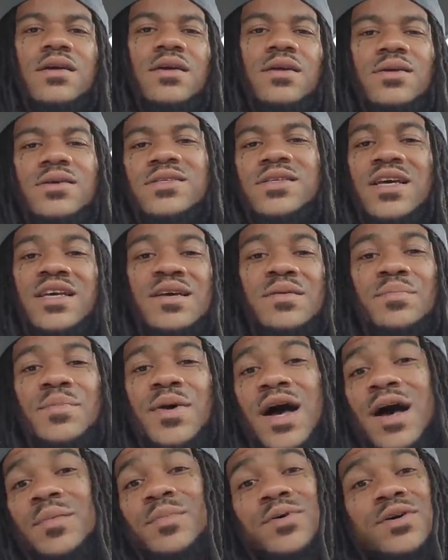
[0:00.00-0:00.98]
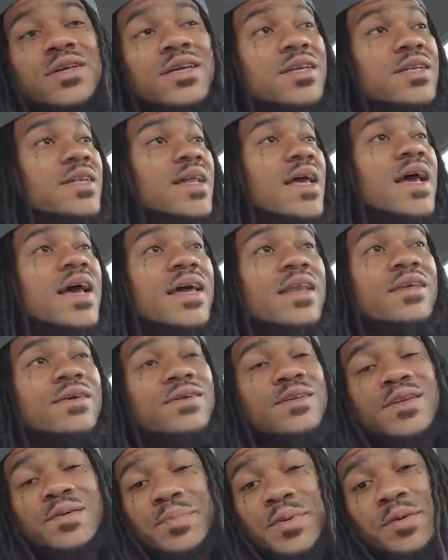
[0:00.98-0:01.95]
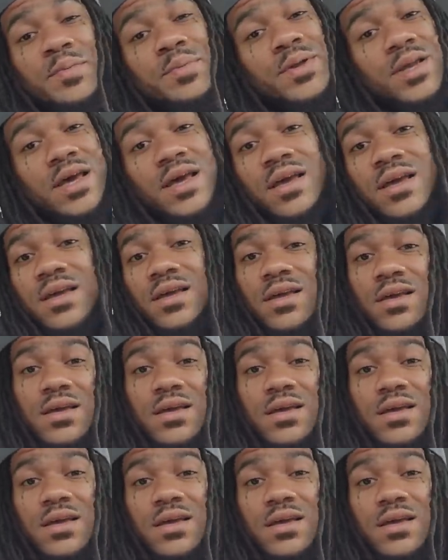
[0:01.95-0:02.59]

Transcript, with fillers: You can tell your mom or your daddy or your people that